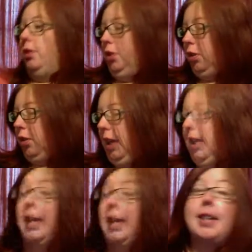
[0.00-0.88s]

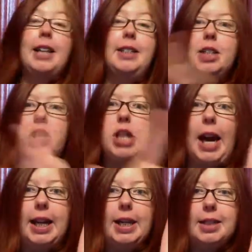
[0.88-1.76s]
Ukrainian eggs. I did
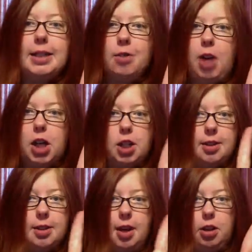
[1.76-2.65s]
check. It is in Russia.
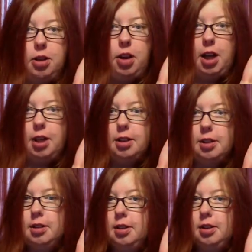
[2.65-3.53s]
It's not Ukrainian.
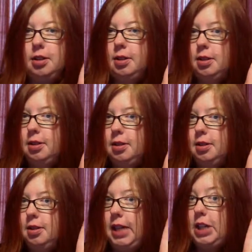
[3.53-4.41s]

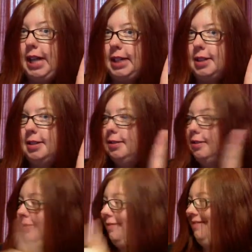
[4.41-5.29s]
I checked.
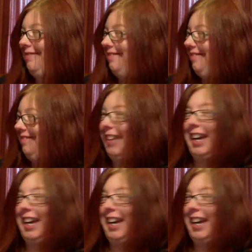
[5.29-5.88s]
I